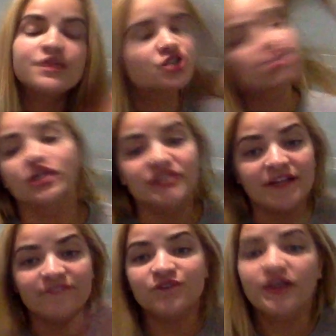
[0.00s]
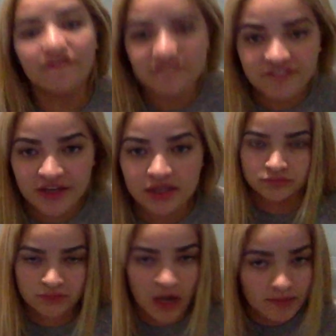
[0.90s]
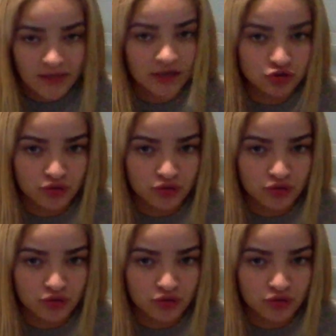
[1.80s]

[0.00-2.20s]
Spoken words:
The skirt didn't fucking fit. I'm not in the